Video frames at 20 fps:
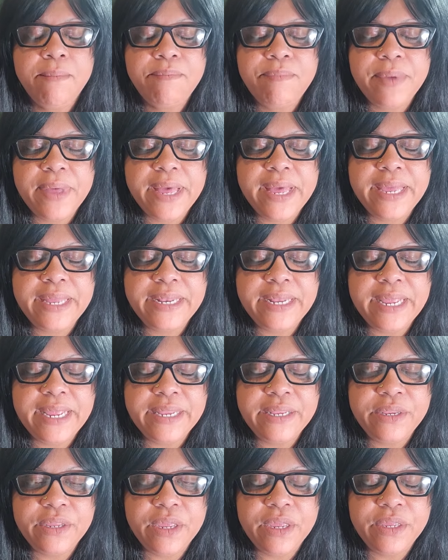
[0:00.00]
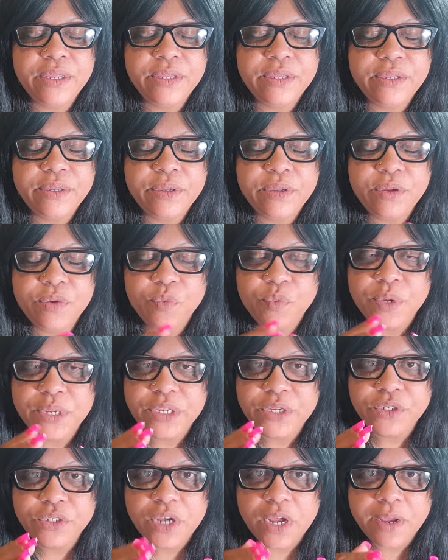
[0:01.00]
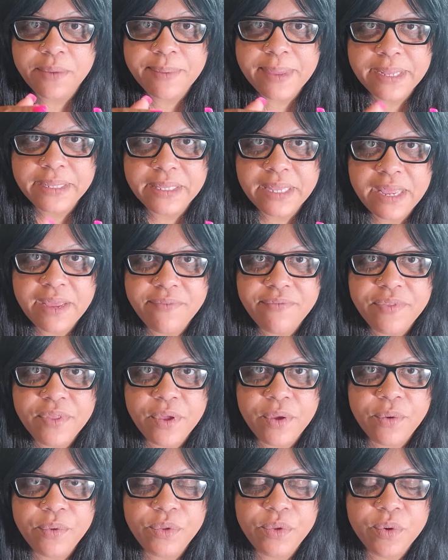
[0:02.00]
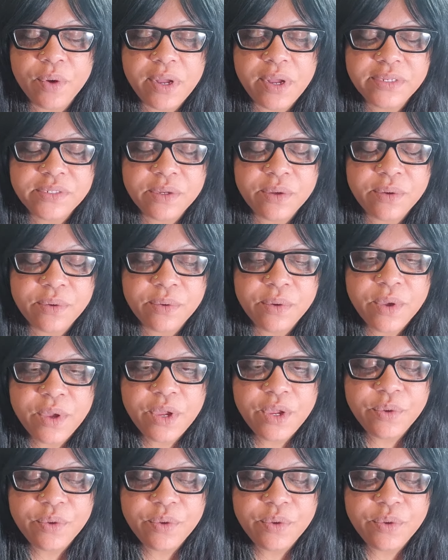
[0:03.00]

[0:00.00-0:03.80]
But in, in when you talk about love, though, you also,